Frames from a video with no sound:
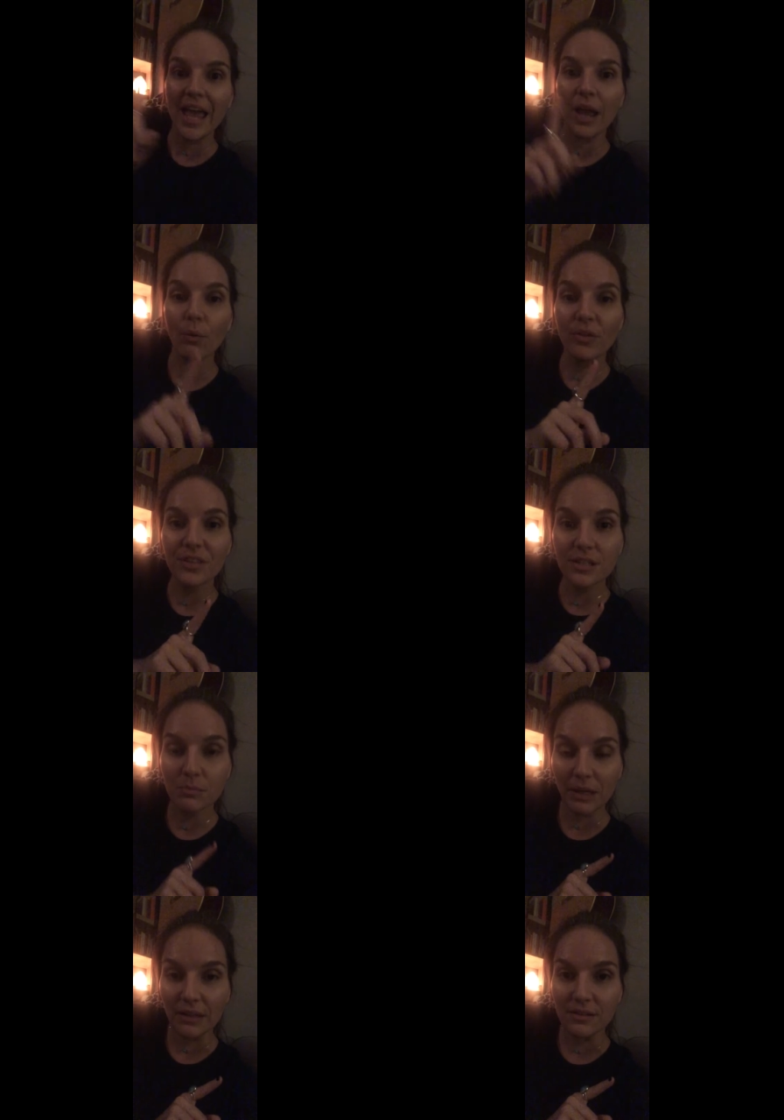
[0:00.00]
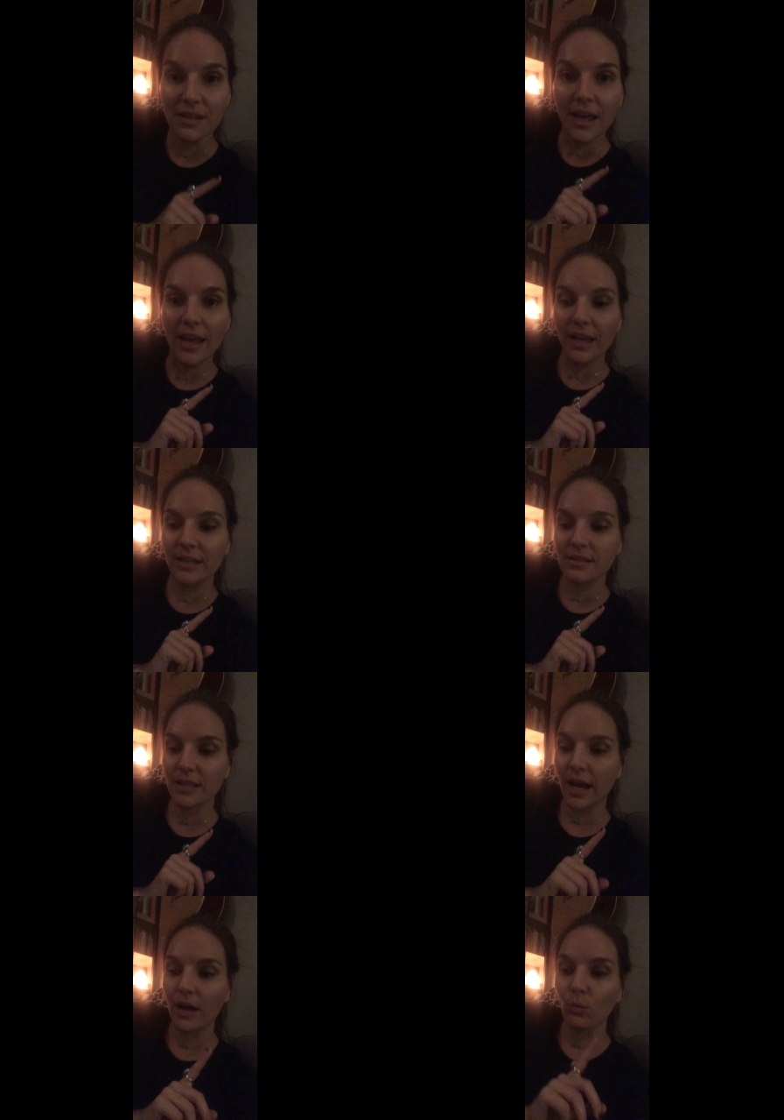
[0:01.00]
And what this means is
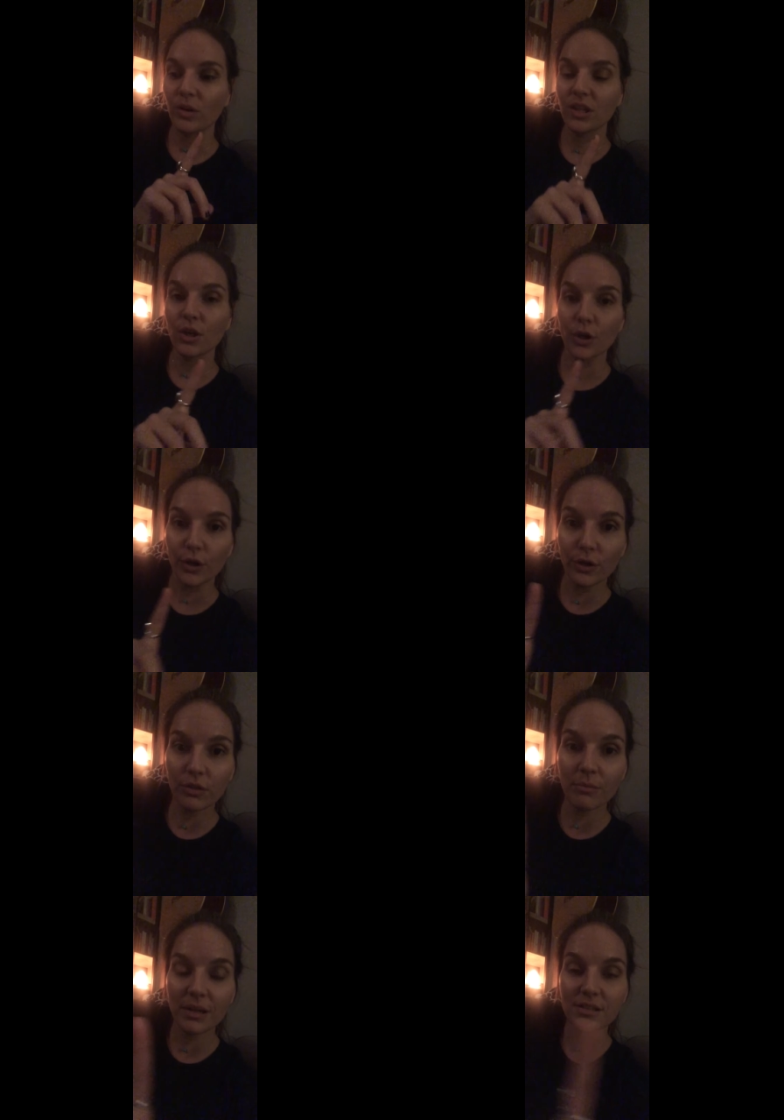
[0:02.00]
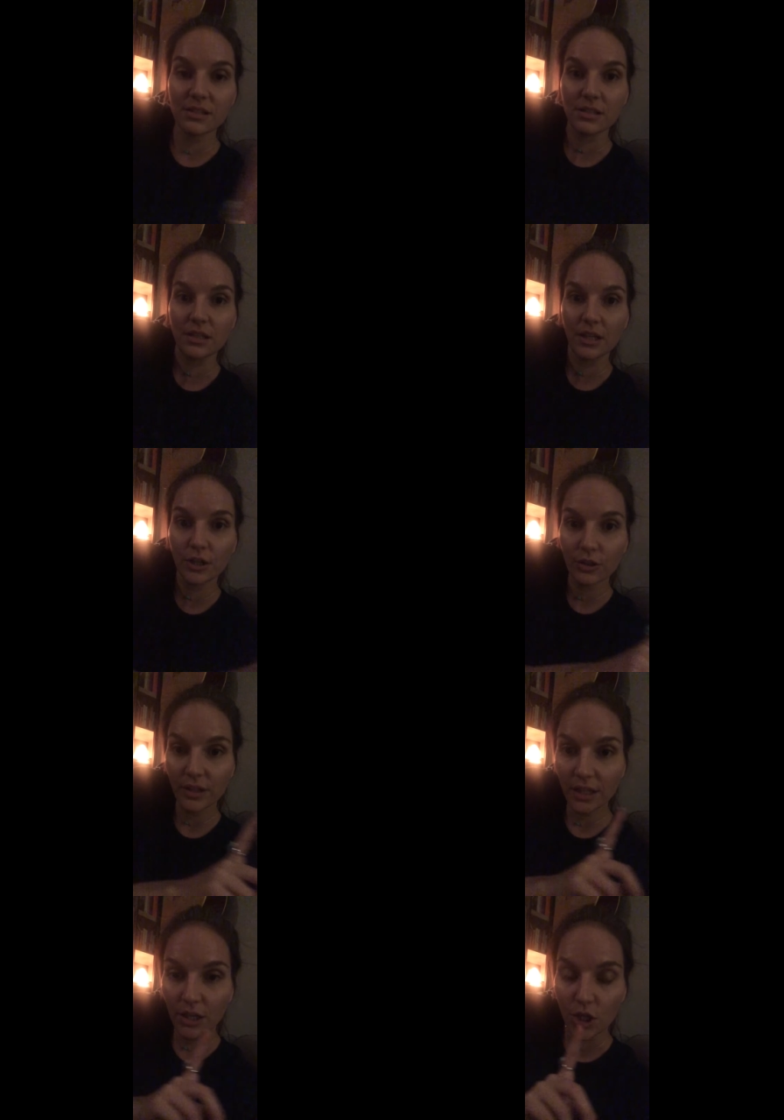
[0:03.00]
that when the Earth makes its
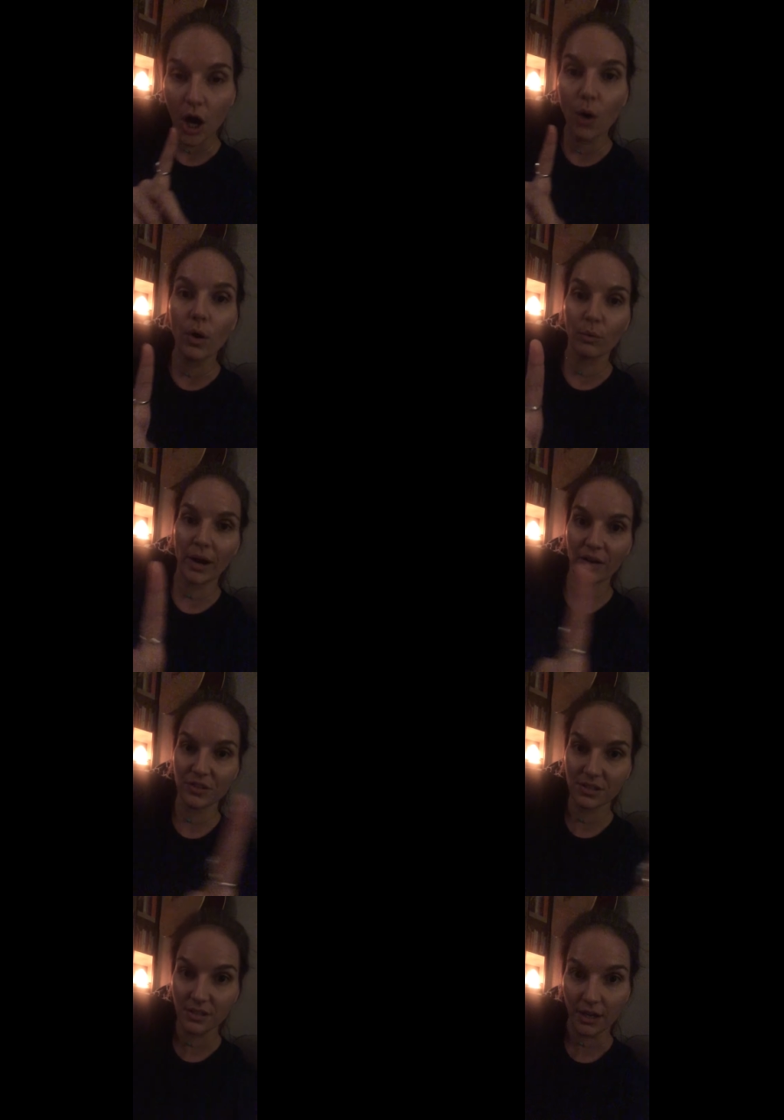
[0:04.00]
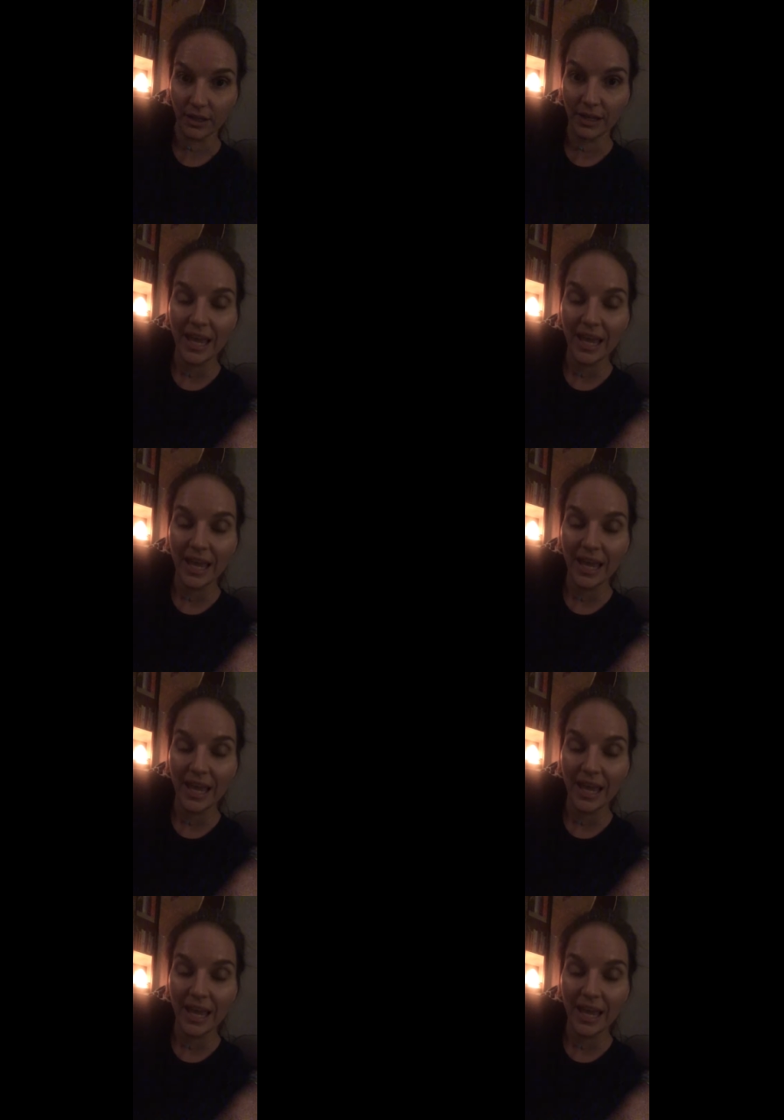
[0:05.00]
yearly go around the sun,